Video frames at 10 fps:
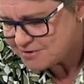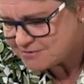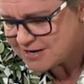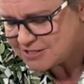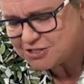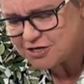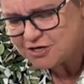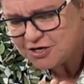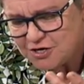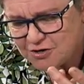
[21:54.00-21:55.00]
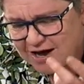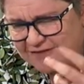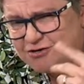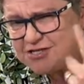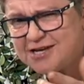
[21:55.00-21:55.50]
All right, so
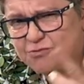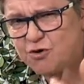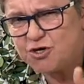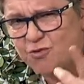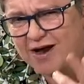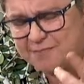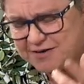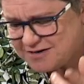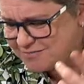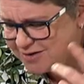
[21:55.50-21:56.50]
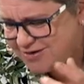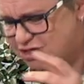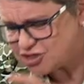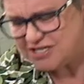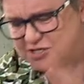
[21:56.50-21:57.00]
I've used that word quite a bit, and maybe
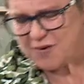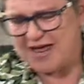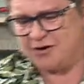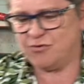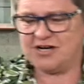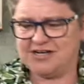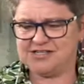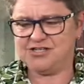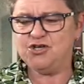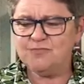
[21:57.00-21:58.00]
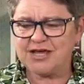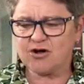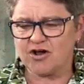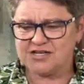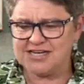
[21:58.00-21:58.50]
I should explain what it is. Humic
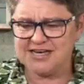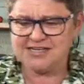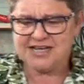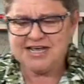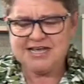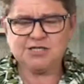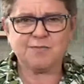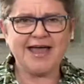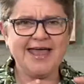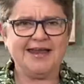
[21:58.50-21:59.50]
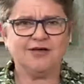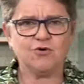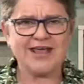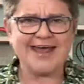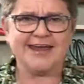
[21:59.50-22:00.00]
content is by adding
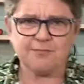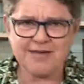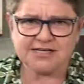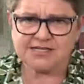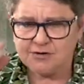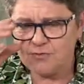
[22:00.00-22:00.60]
organic matter.